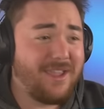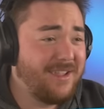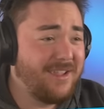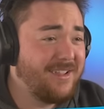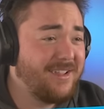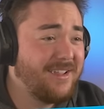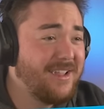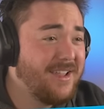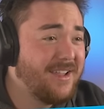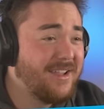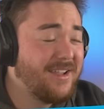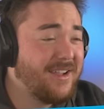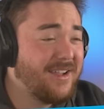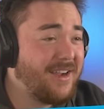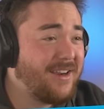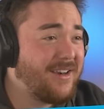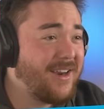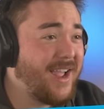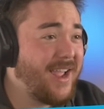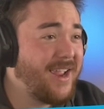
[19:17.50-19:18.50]
All
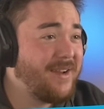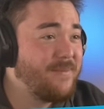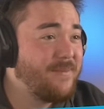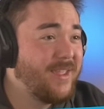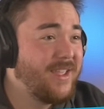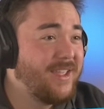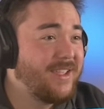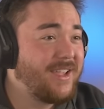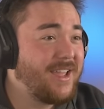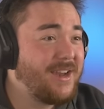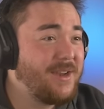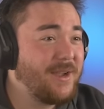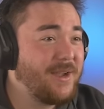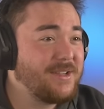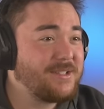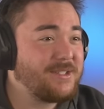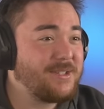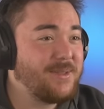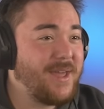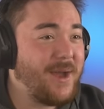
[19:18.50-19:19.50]
right. Can you
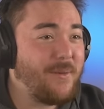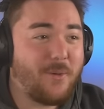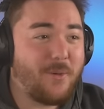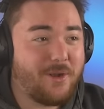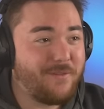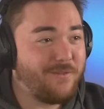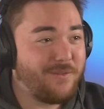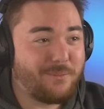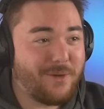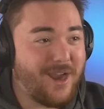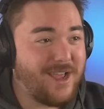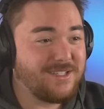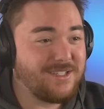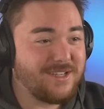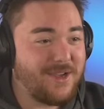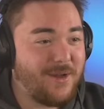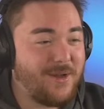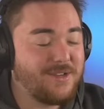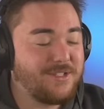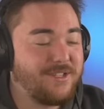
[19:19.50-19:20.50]
guess who that wonderful prize is
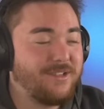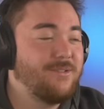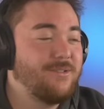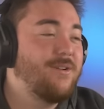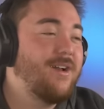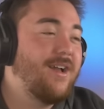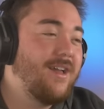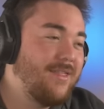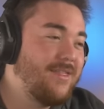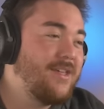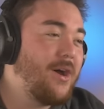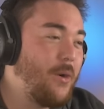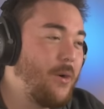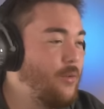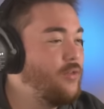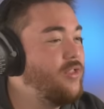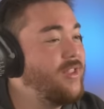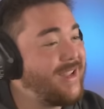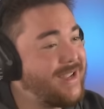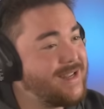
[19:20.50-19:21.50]
going to? The
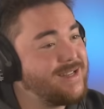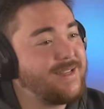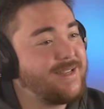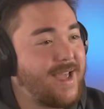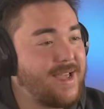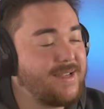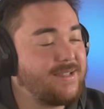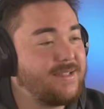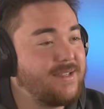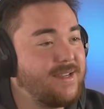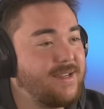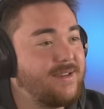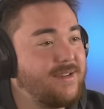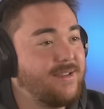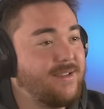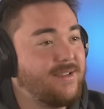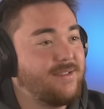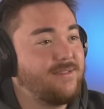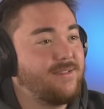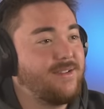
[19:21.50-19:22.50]
only
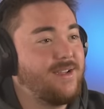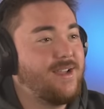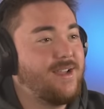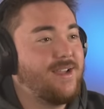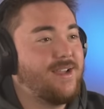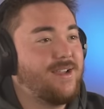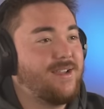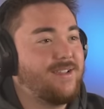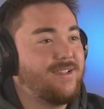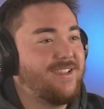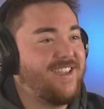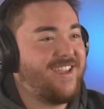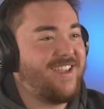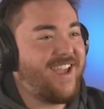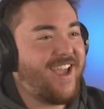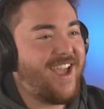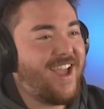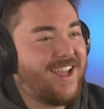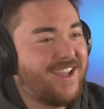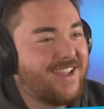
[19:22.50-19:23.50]
contestant.
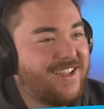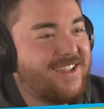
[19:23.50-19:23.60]
Yeah.